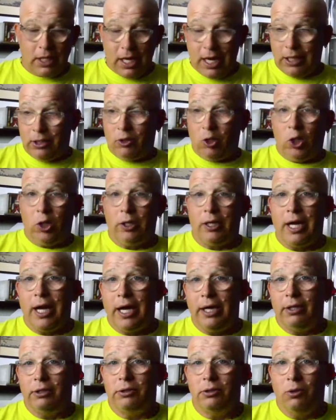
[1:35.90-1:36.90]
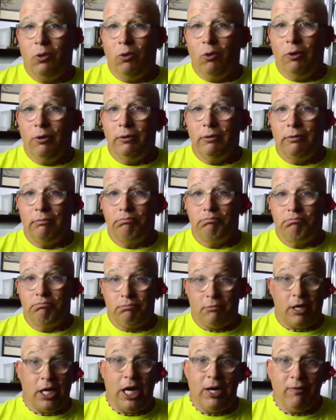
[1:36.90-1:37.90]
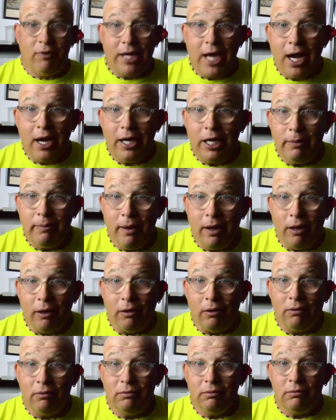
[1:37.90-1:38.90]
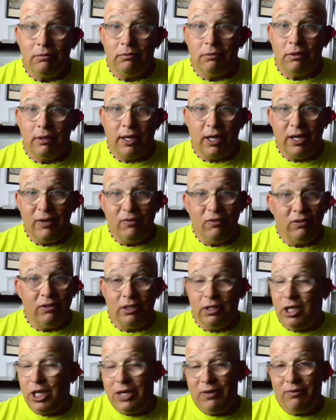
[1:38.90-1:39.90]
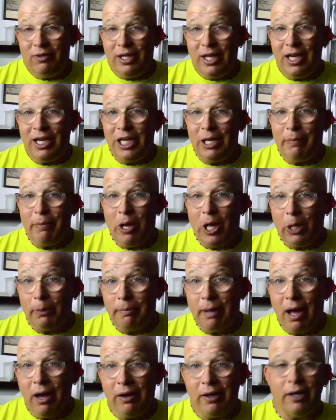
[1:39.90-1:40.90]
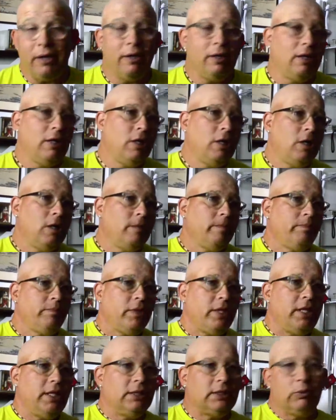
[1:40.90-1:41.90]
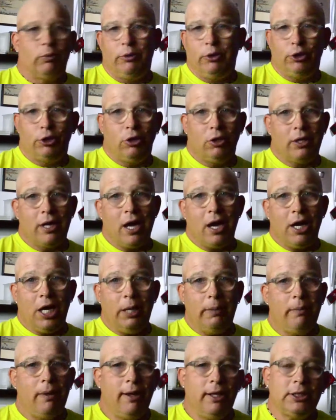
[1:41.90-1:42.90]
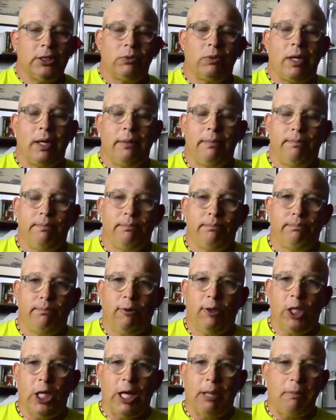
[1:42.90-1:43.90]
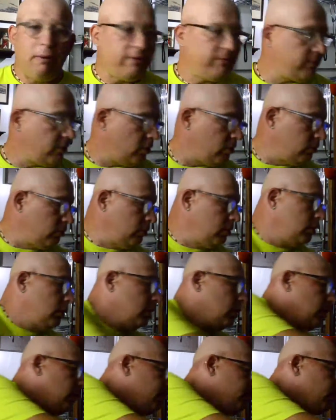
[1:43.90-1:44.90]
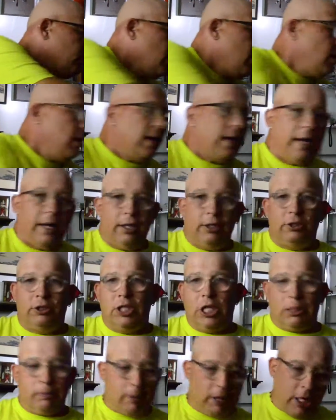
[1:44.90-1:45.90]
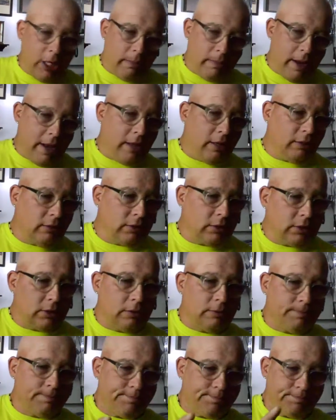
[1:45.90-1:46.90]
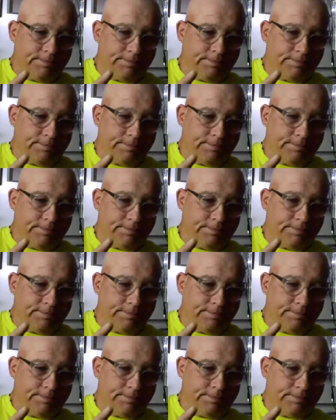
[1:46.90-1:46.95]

I told the guy at the store, I never got an email. I didn't even get an email about it. He said, well, you should have got an email. So I pulled out my phone and checked my emails and